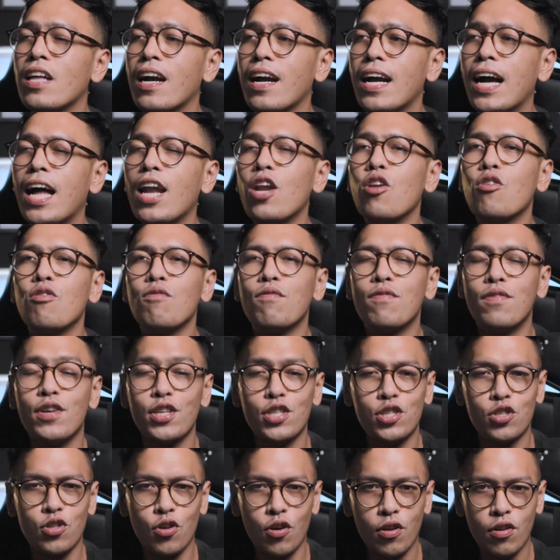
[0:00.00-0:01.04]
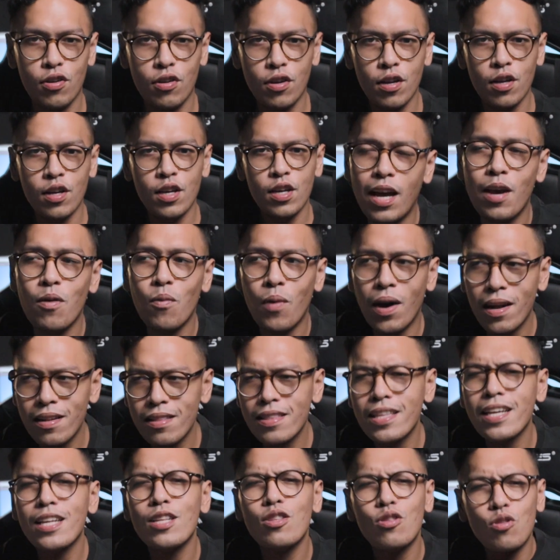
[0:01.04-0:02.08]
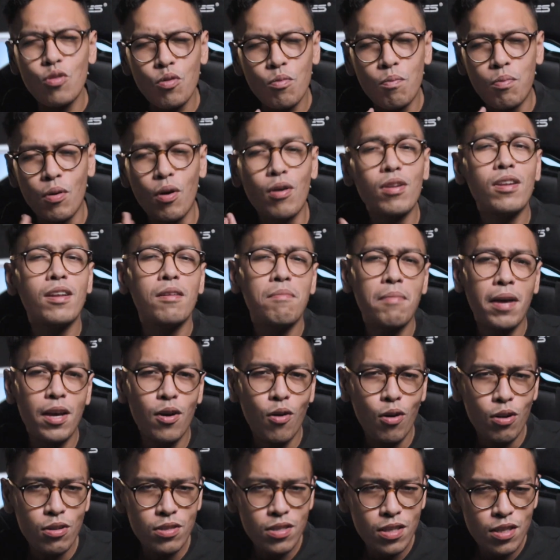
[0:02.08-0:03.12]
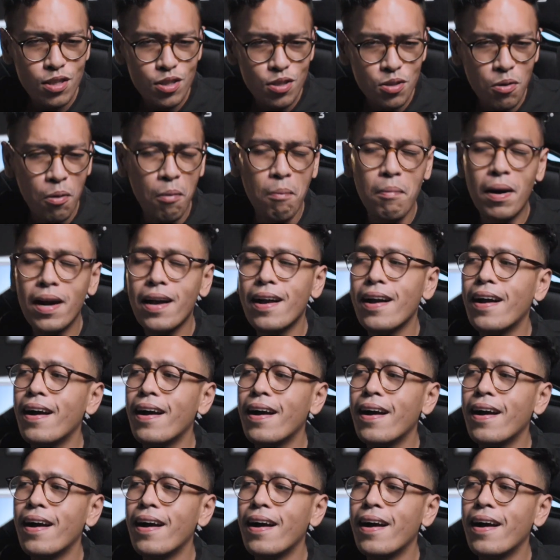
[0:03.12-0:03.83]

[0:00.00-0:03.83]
Tagalog version because I wanted to broaden my audience. Kung